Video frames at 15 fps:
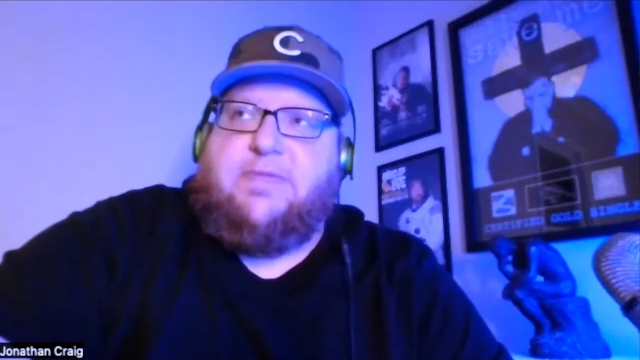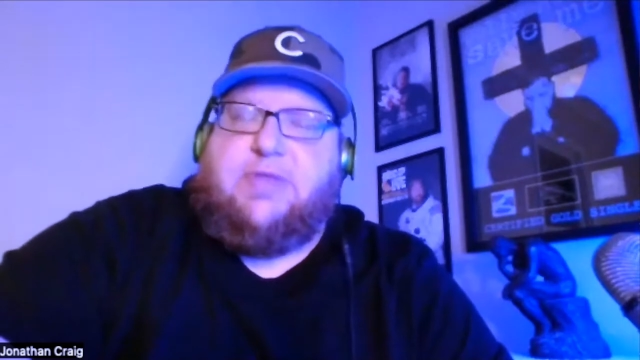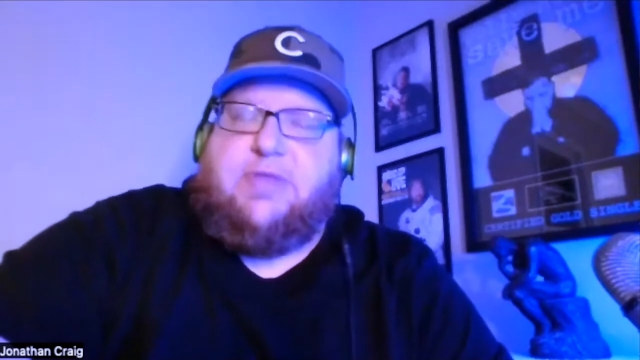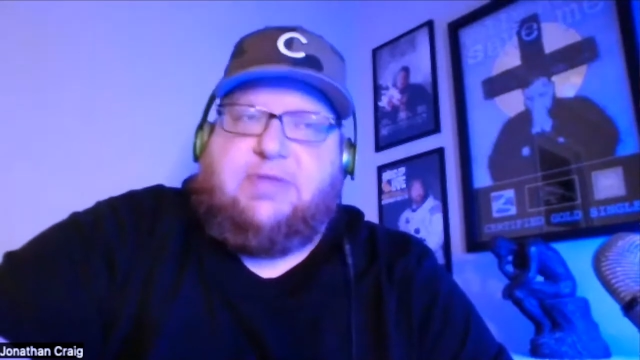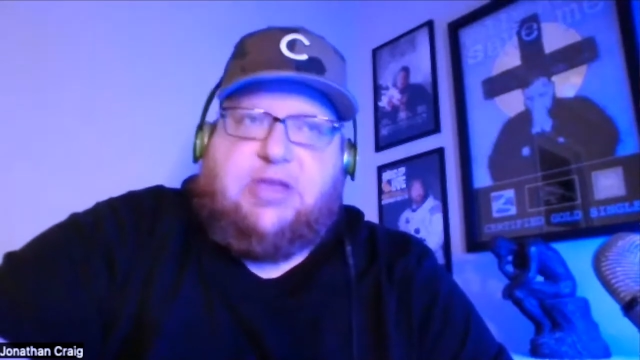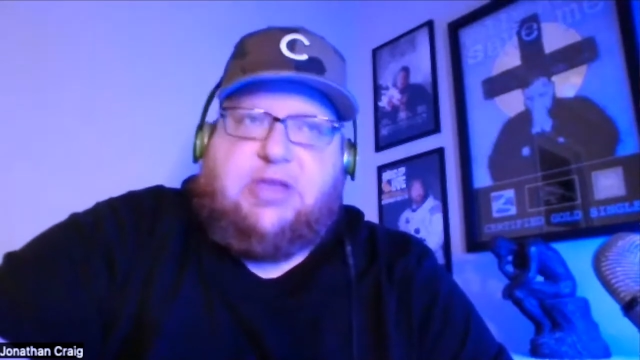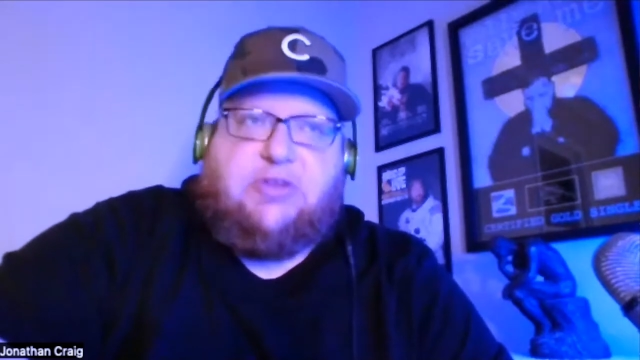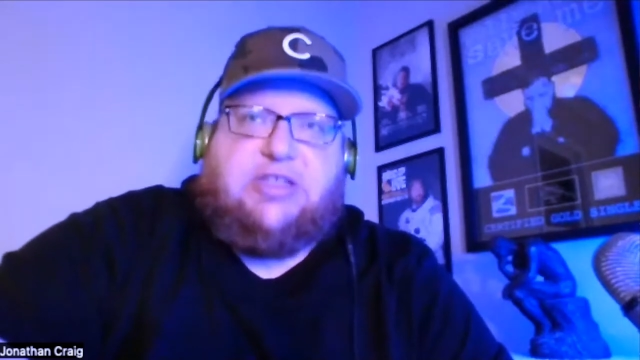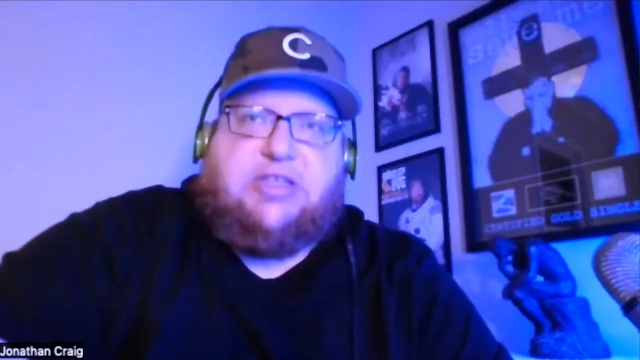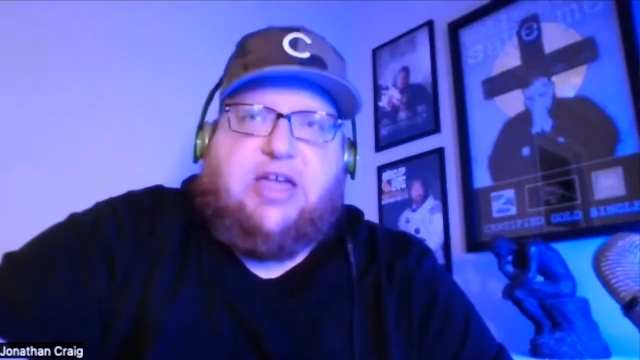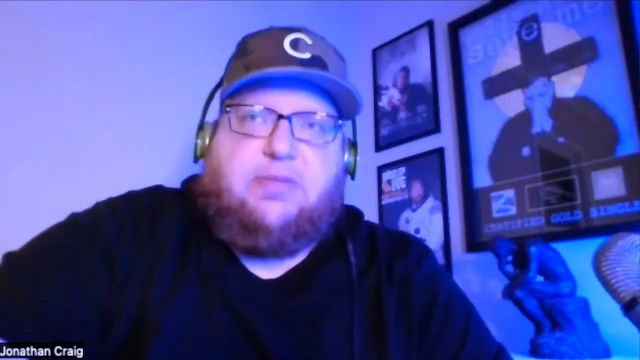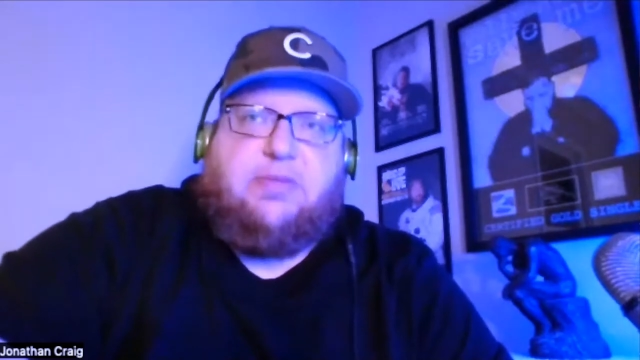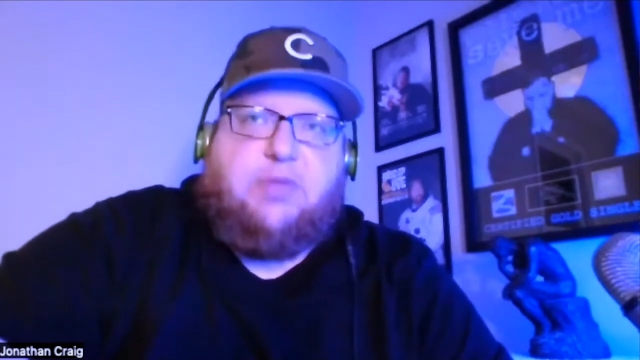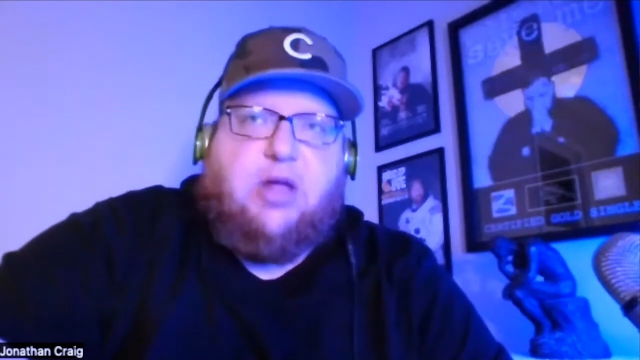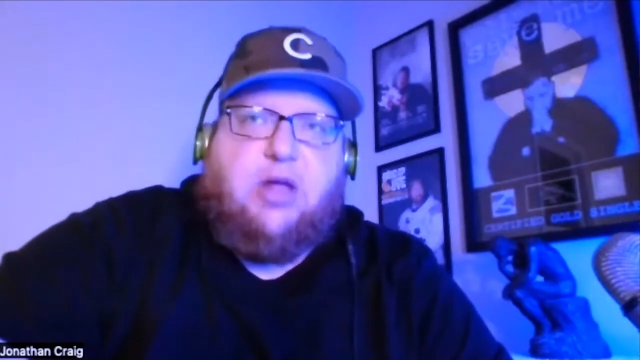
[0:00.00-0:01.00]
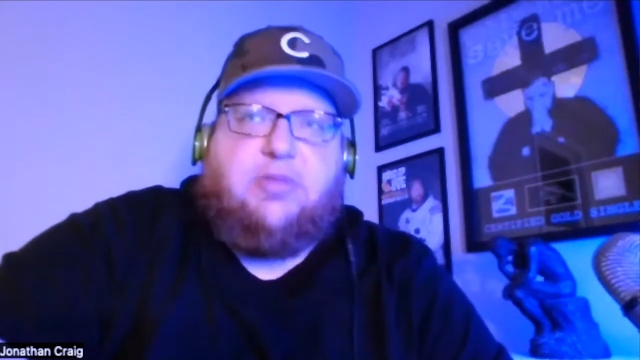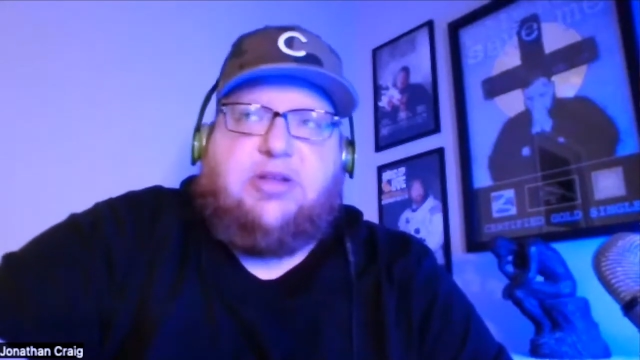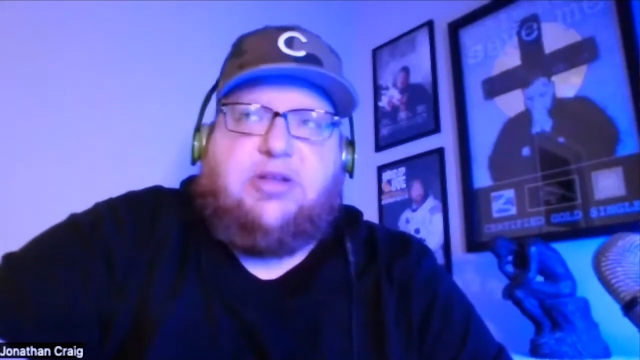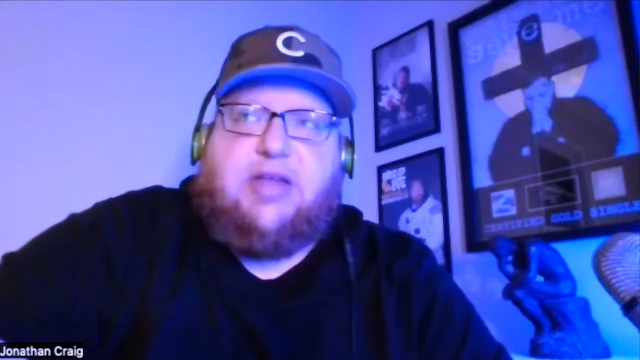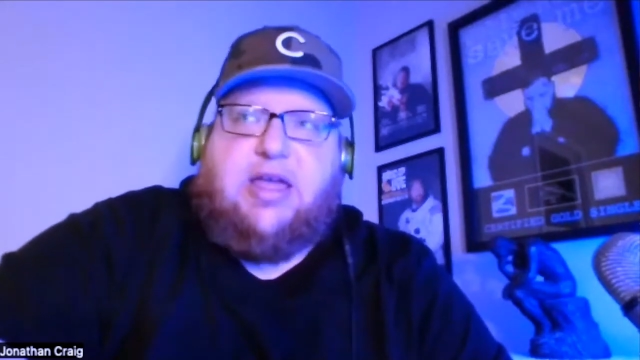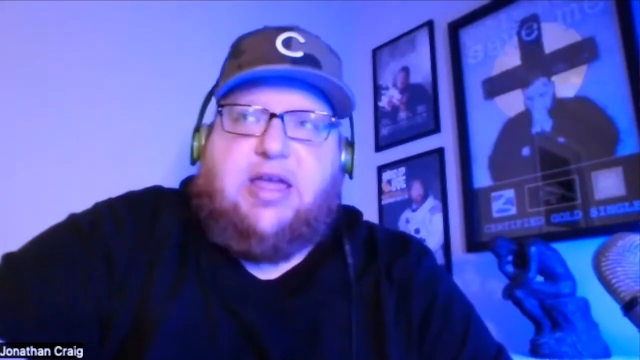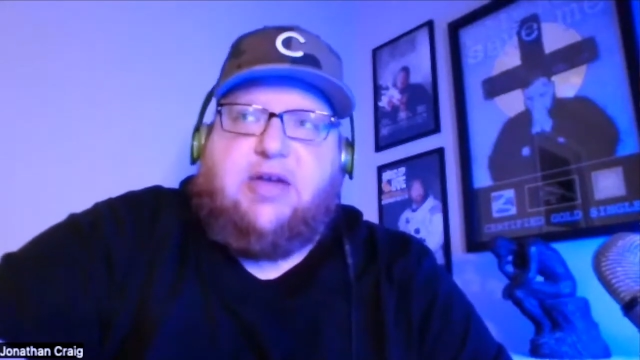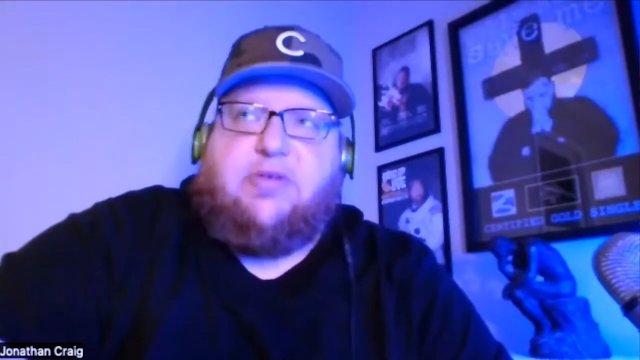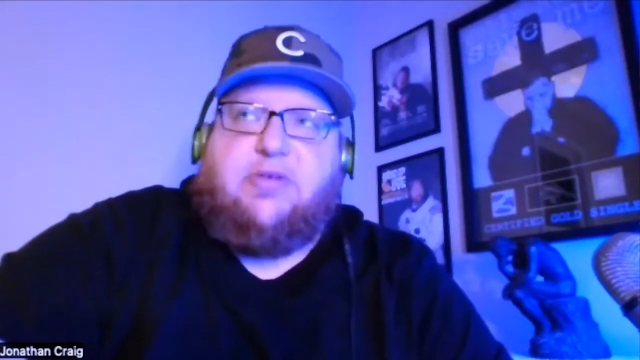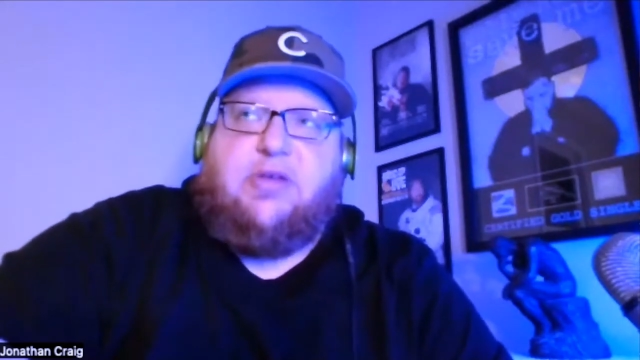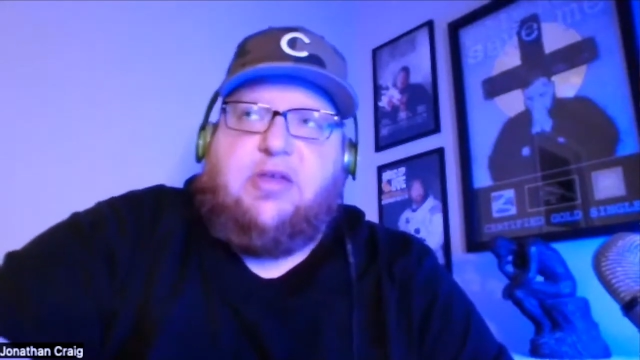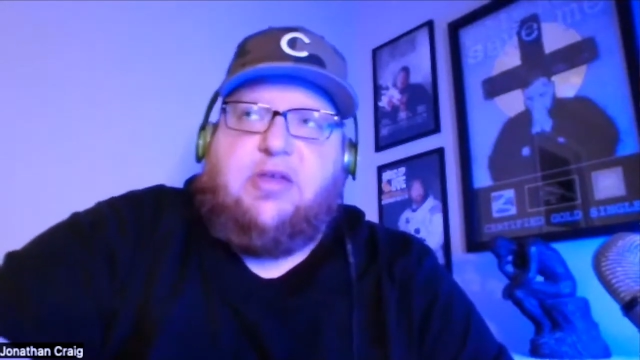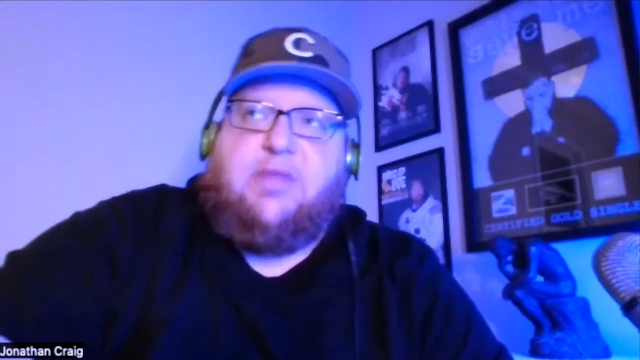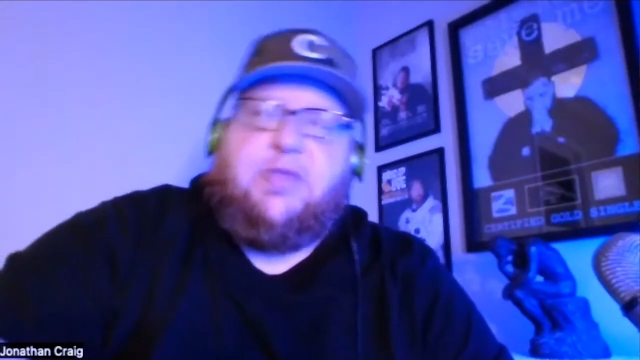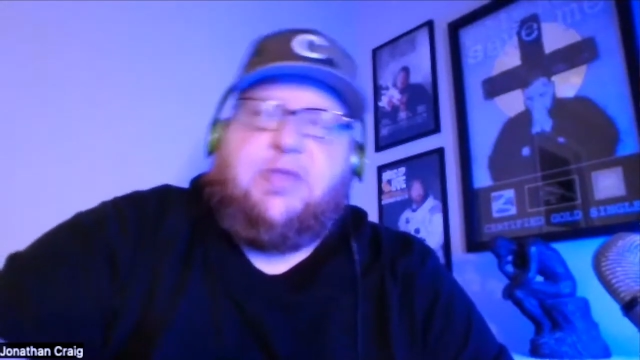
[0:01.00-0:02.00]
if he goes out in public now, he'll